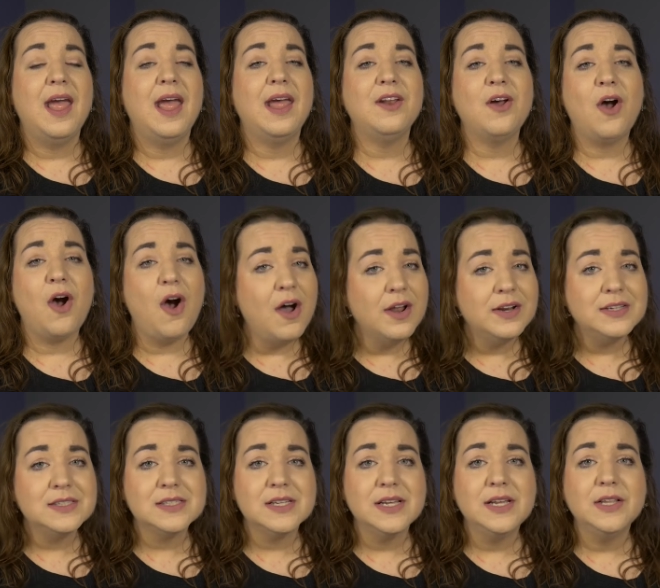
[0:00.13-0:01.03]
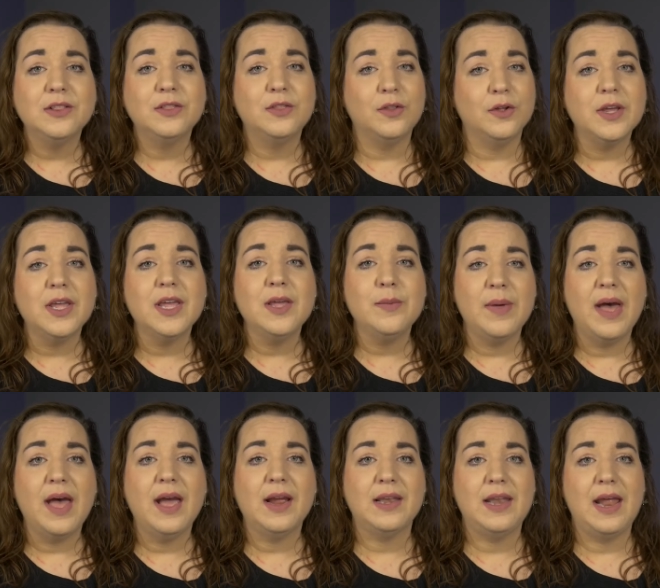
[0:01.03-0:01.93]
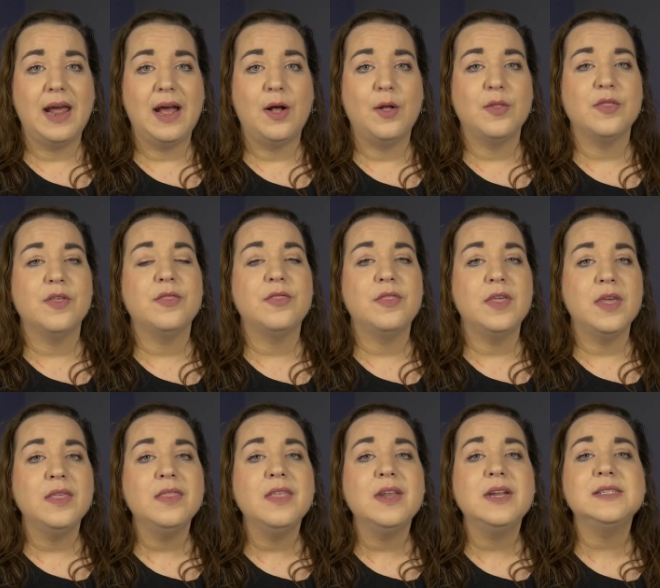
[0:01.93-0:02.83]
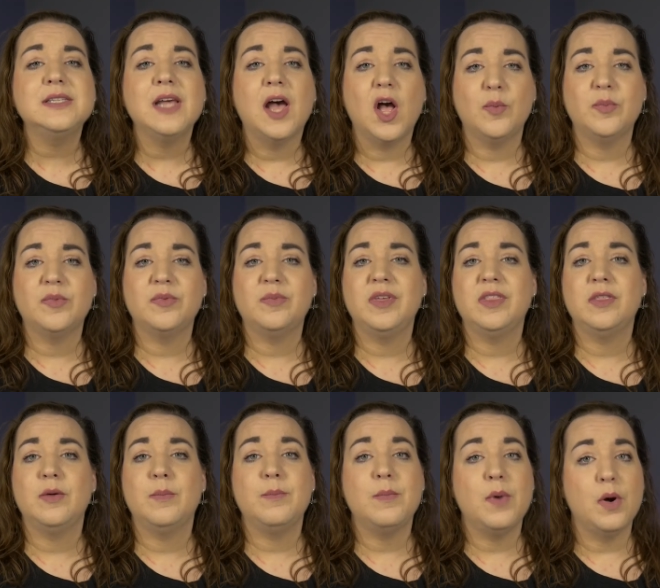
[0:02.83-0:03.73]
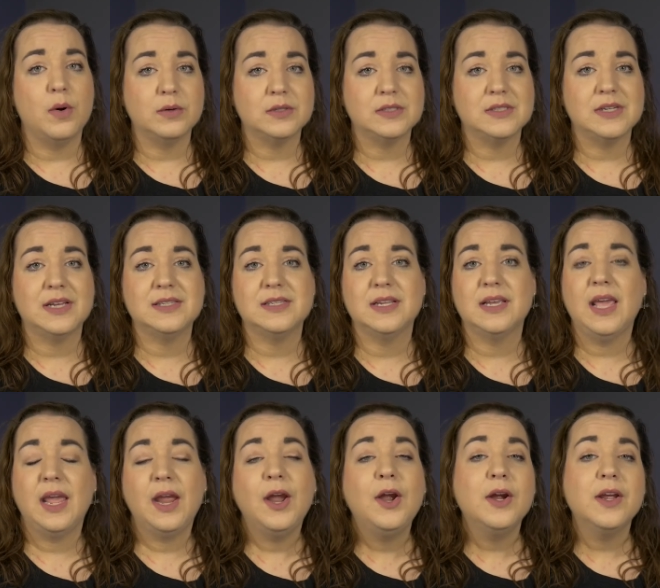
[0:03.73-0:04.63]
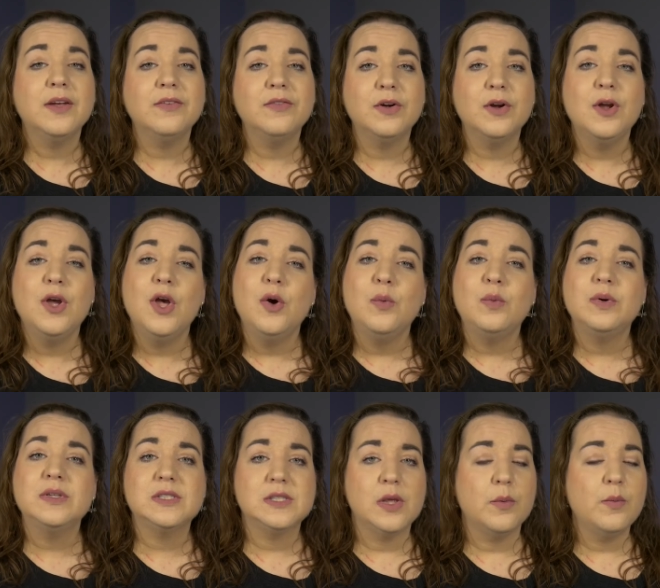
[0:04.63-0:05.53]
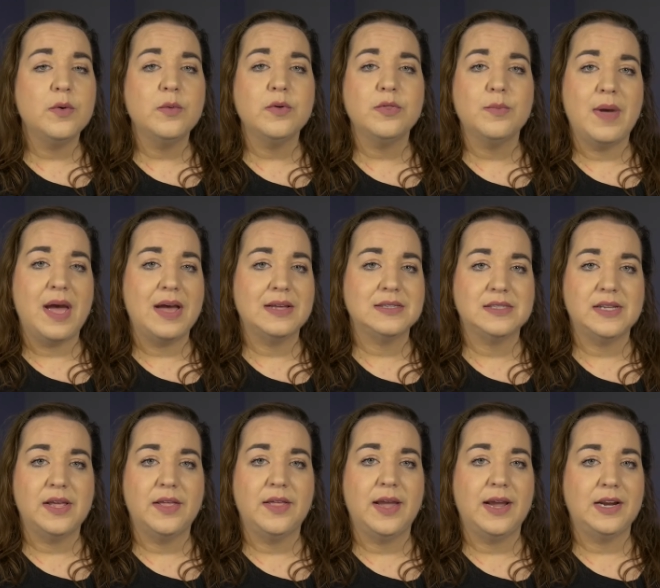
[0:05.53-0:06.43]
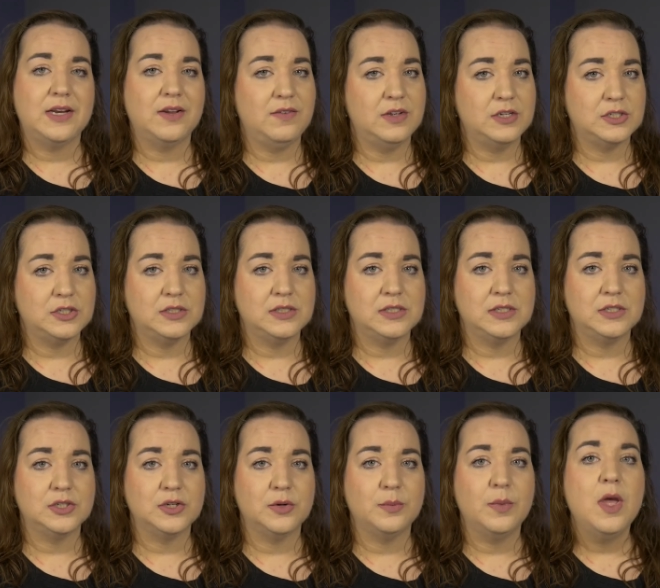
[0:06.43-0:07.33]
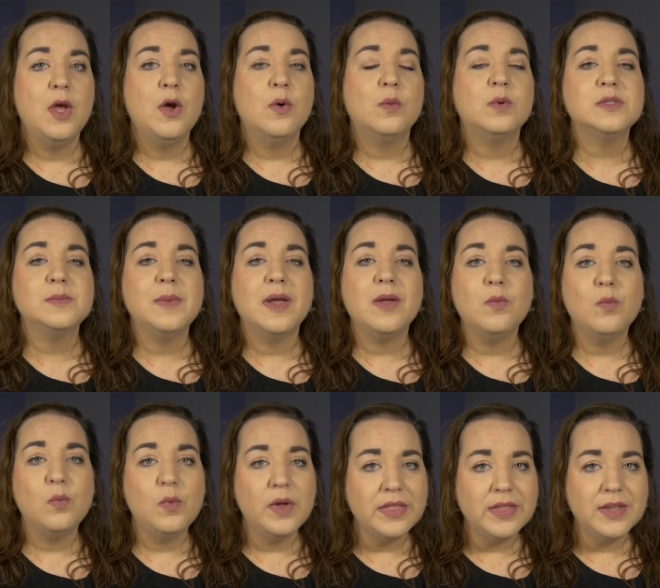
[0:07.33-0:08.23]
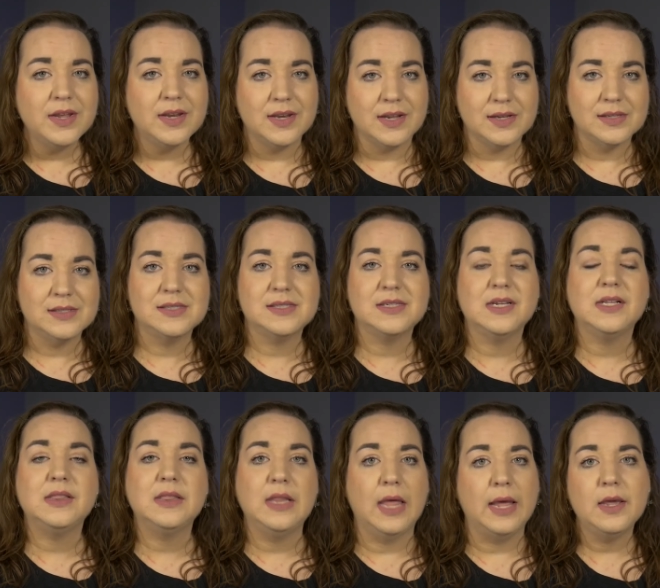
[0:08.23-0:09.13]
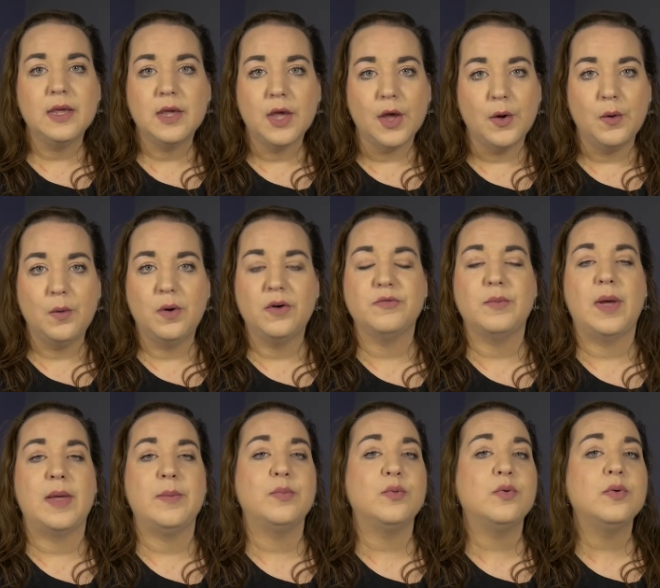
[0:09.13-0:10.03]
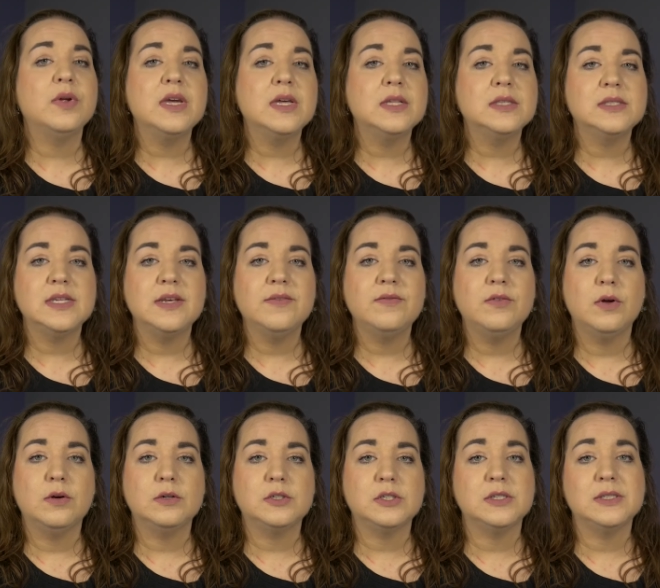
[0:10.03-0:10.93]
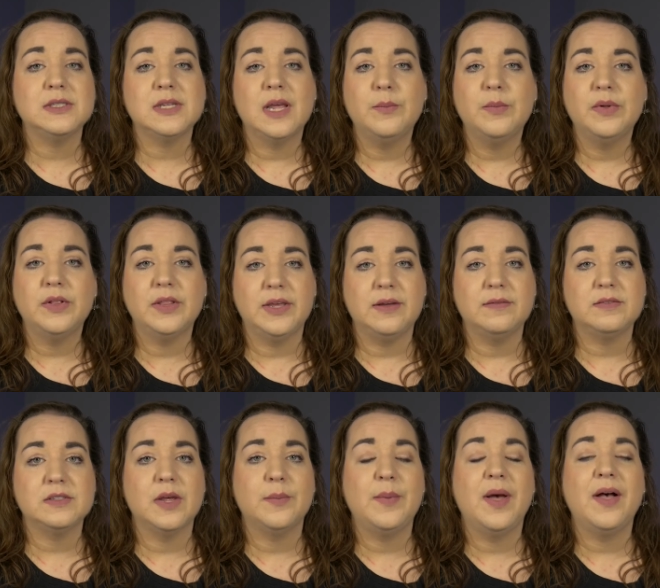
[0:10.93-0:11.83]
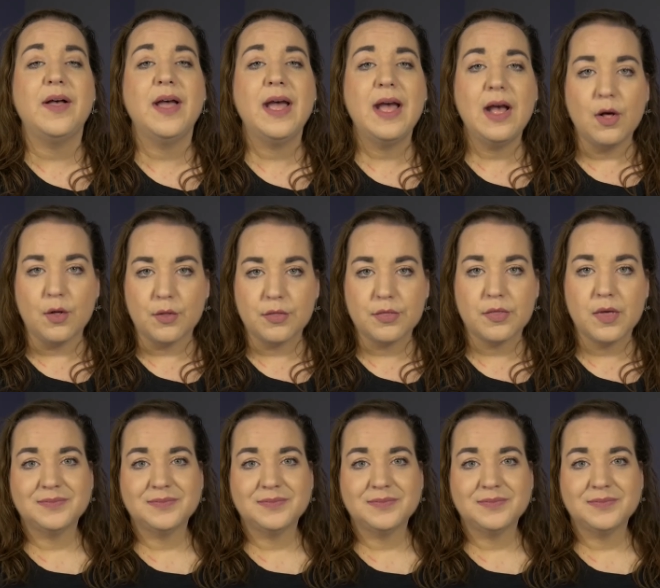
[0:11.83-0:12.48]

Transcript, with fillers: And honestly, looking back now, the thing that has helped me the most as a caregiver with someone with mast cell activation syndrome was my willingness to let go of my preconceived notions and beliefs about health.